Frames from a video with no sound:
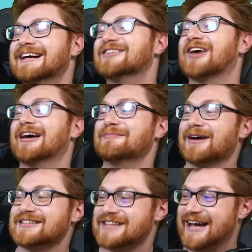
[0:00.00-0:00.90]
10
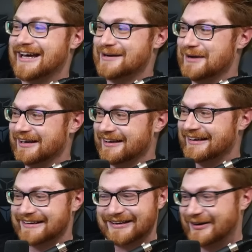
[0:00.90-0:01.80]
best anime
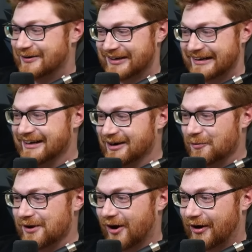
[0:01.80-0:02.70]
like, oh, okay.
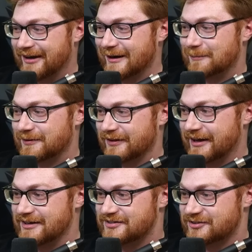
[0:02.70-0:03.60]
We are in a
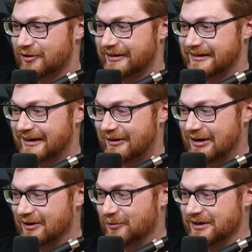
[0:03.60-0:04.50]
place right now.
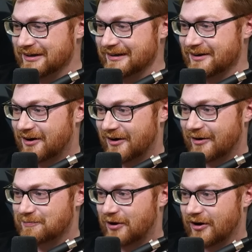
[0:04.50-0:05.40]
We are
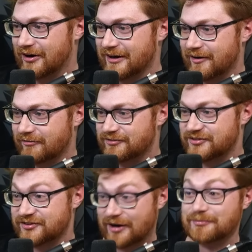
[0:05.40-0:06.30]
part of
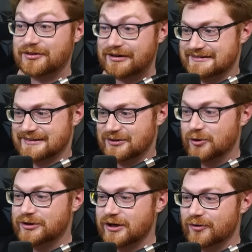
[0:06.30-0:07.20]
something.
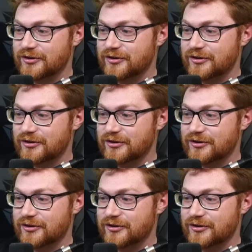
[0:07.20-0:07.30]
Yu Gi Oh! The